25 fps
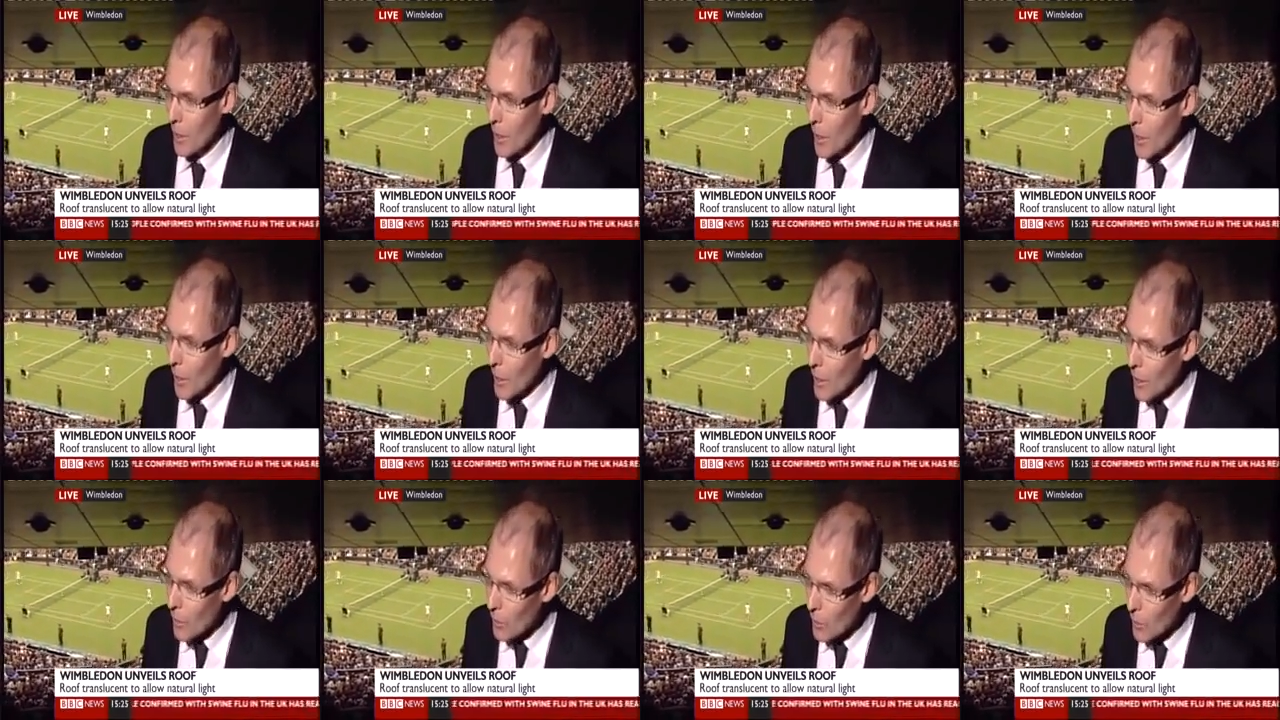
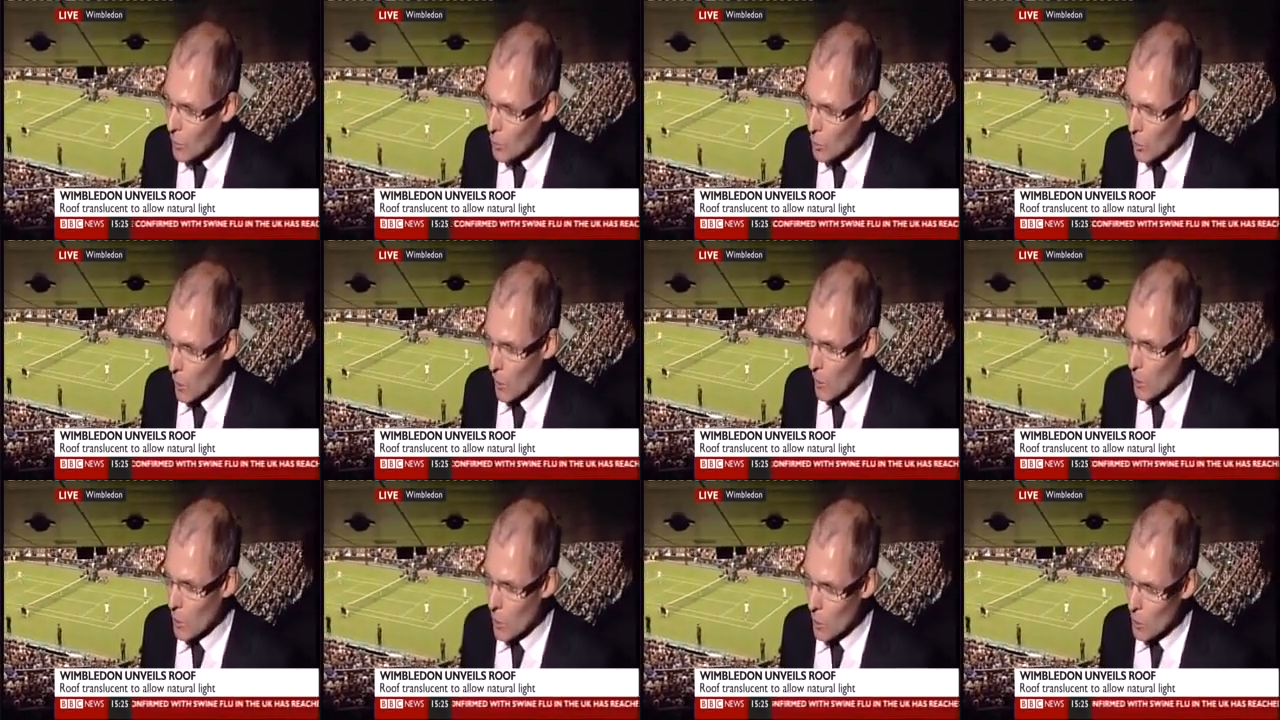high level of
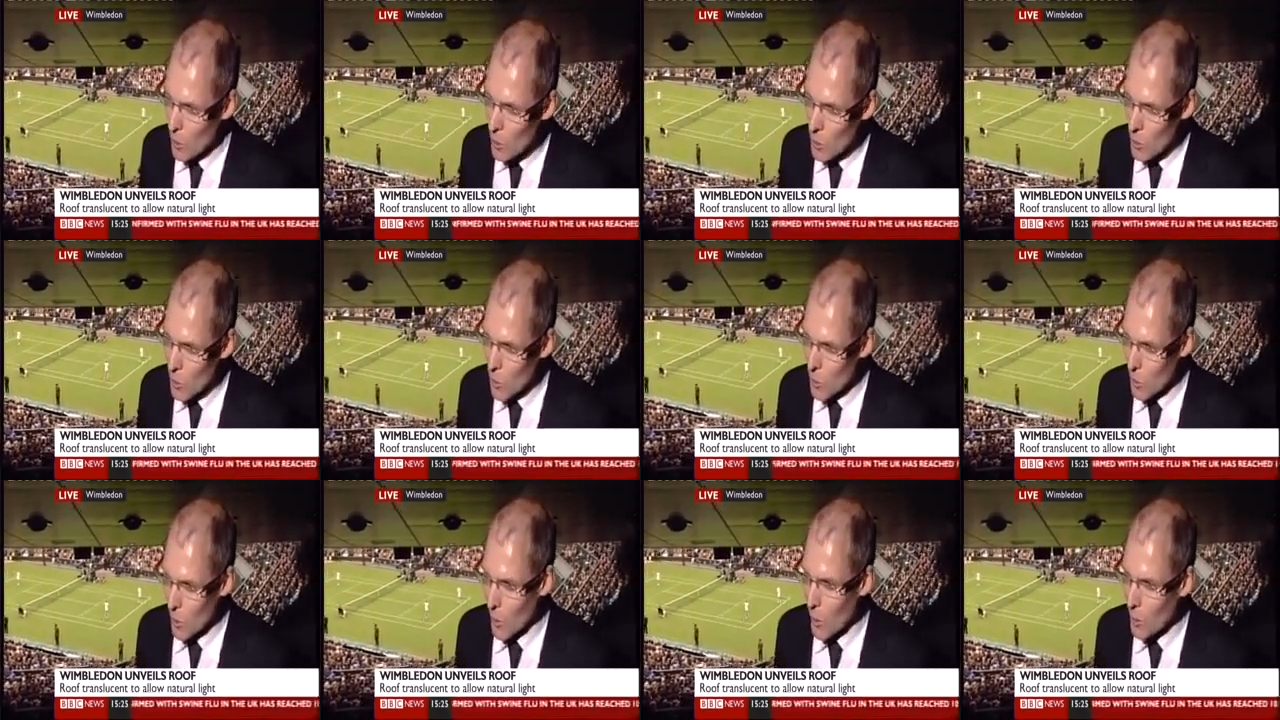
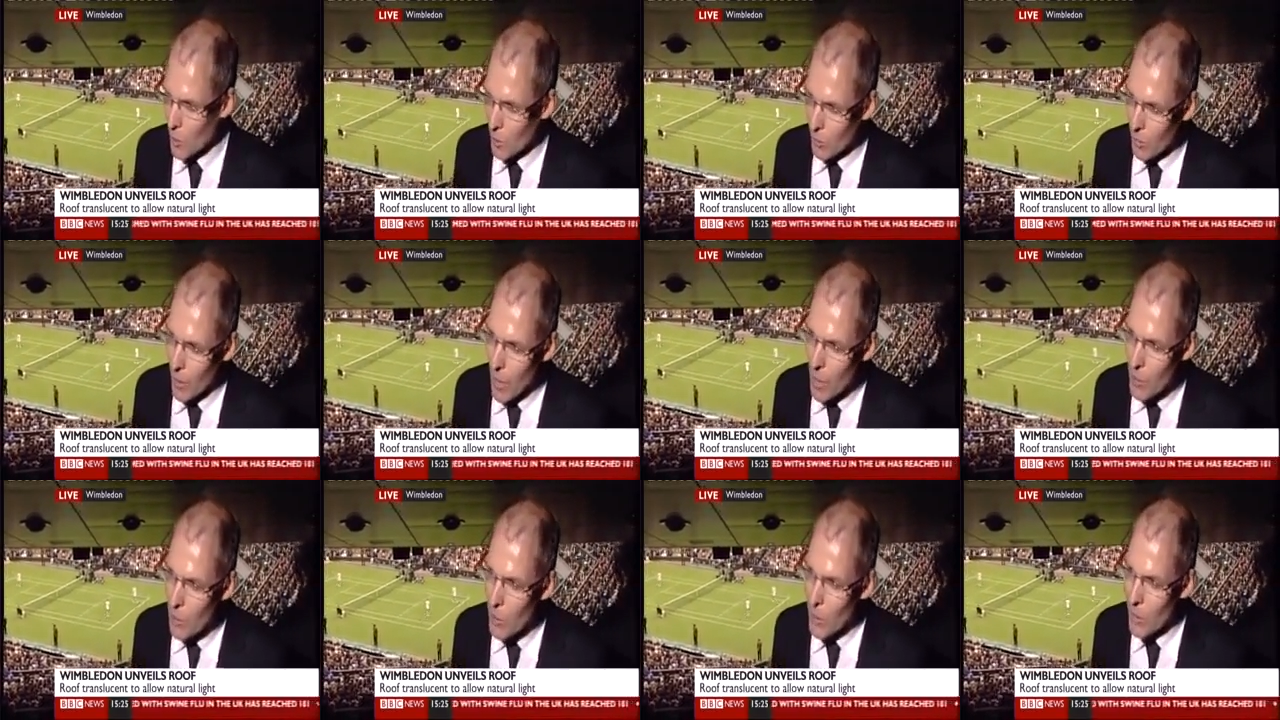translucency in the
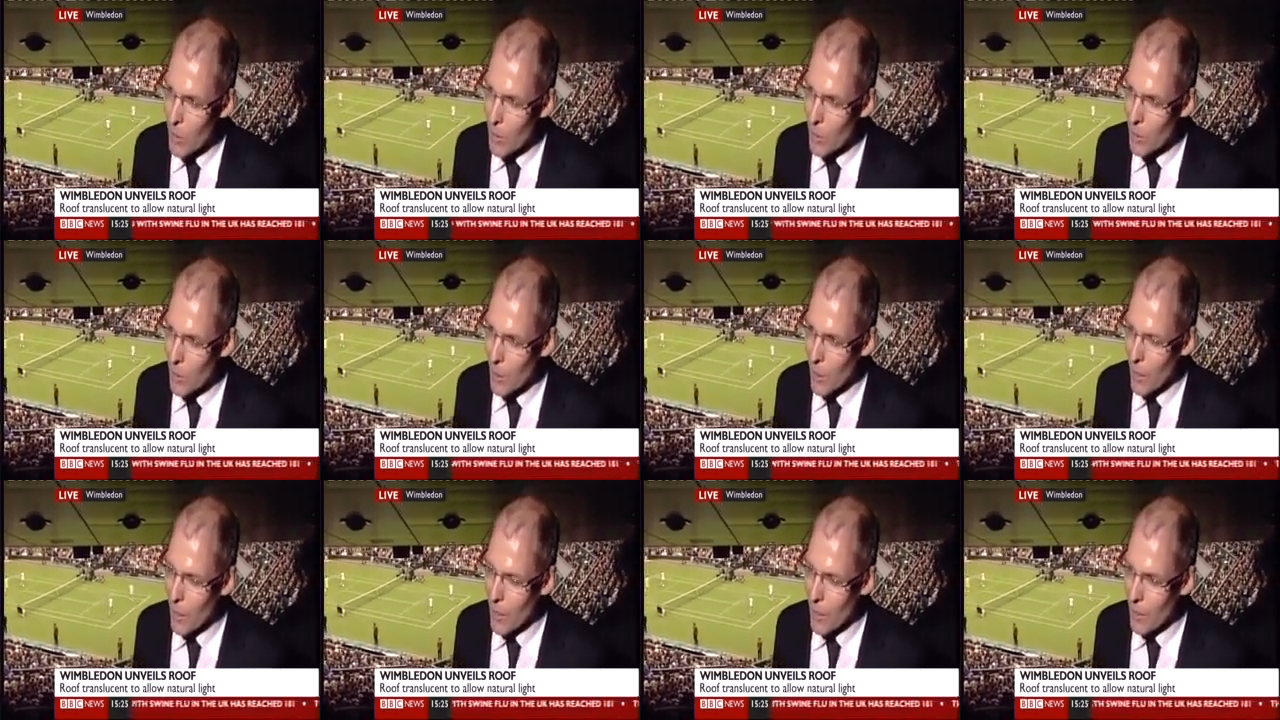fabric
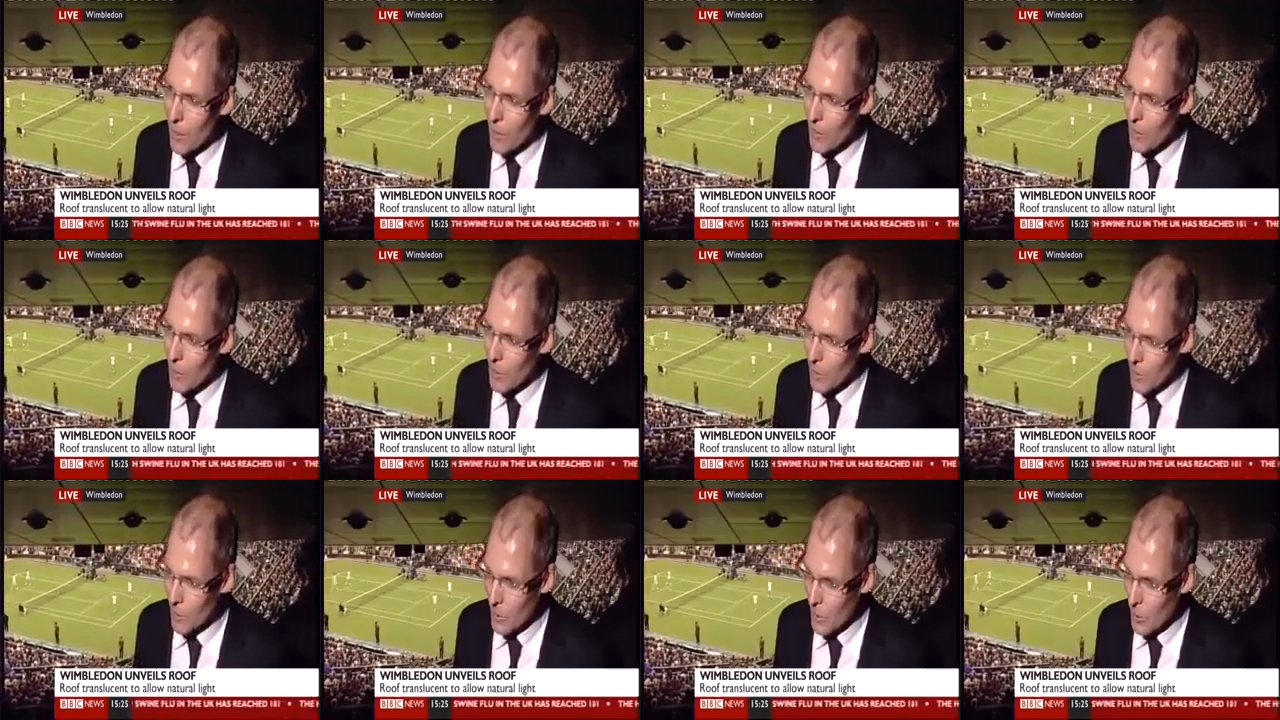
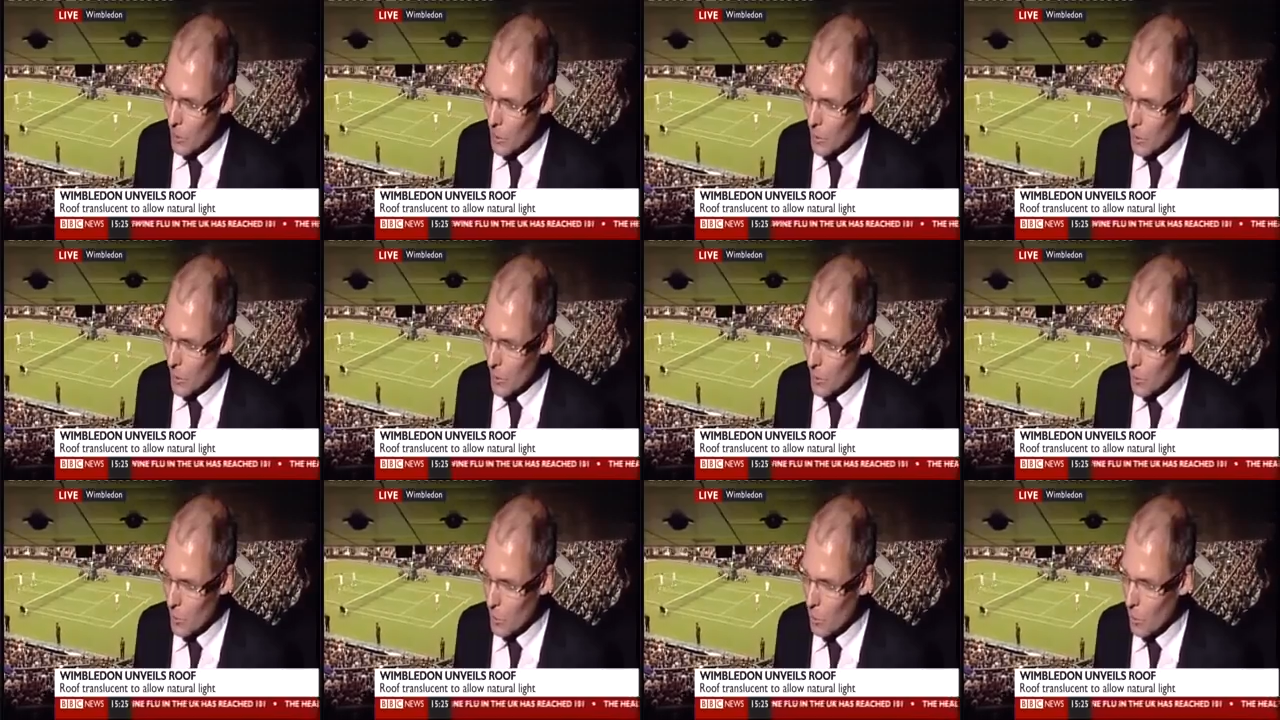
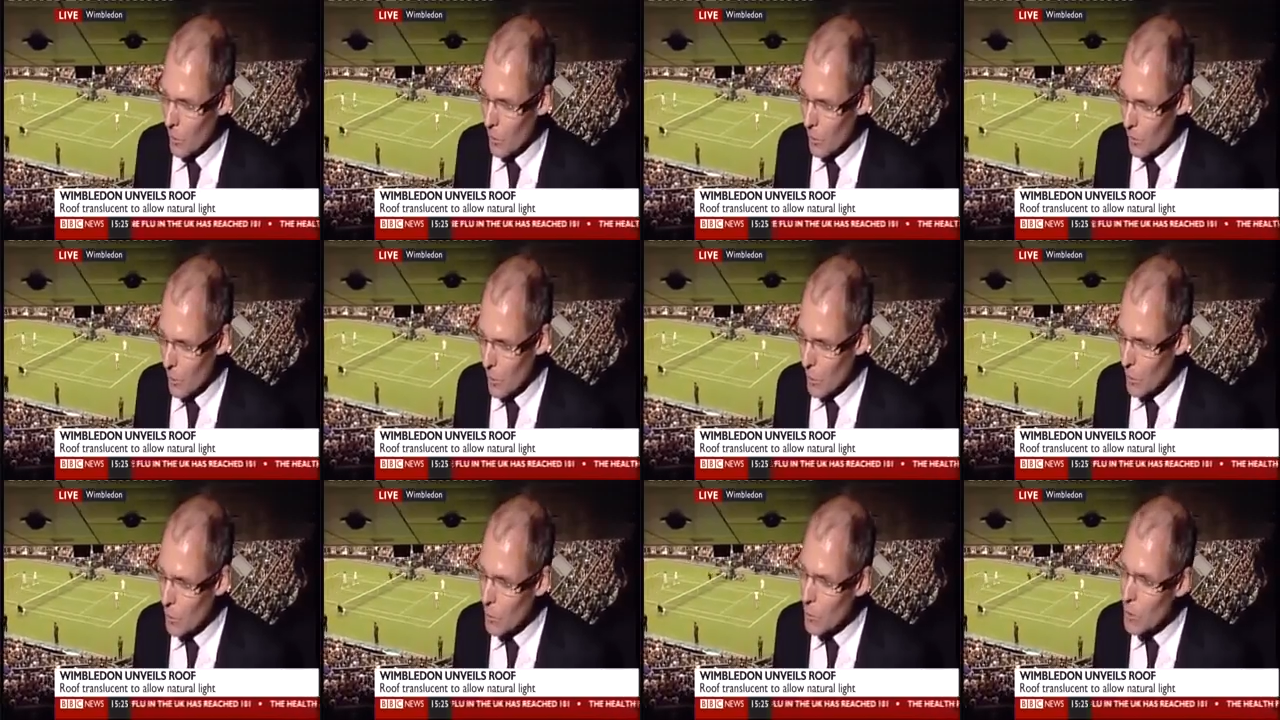that we've
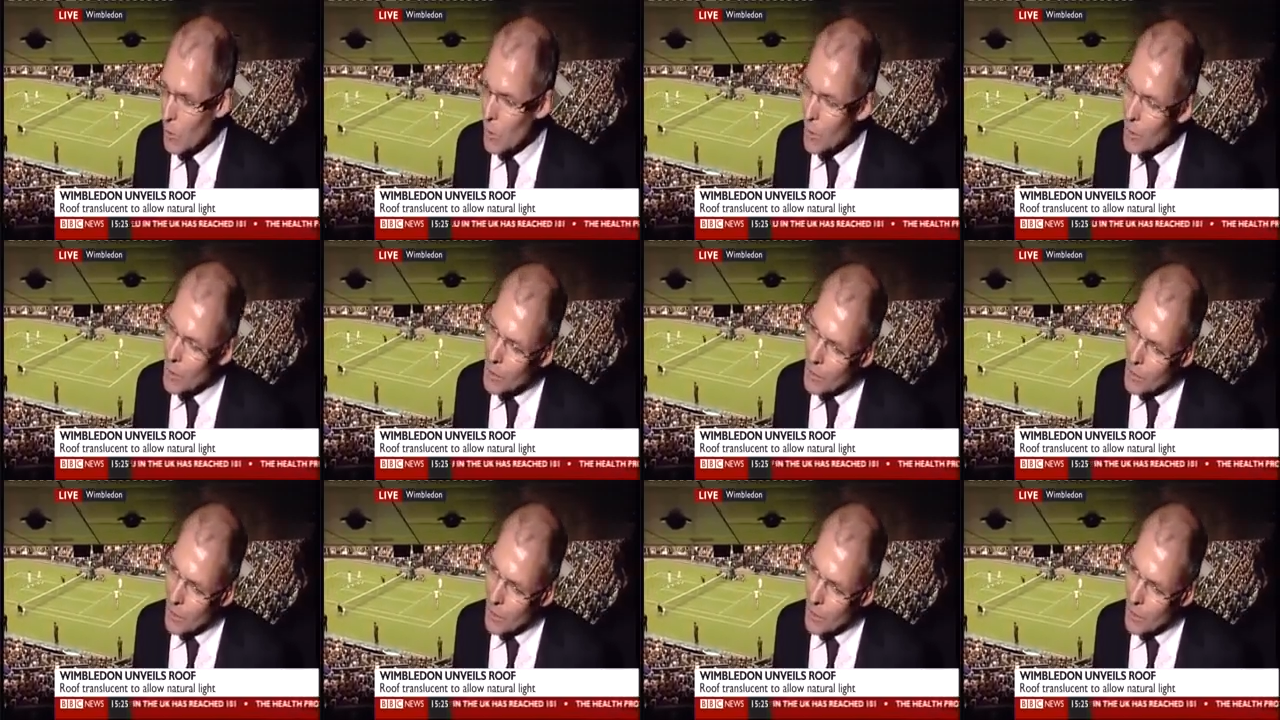used